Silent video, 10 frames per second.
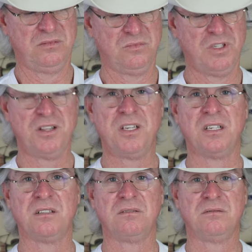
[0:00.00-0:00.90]
What do you
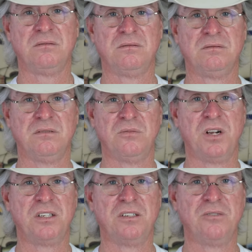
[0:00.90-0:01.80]
think?
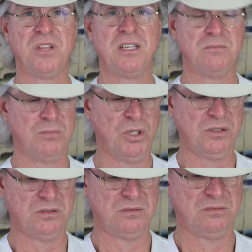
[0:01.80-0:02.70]
Everybody all right with that, Bert?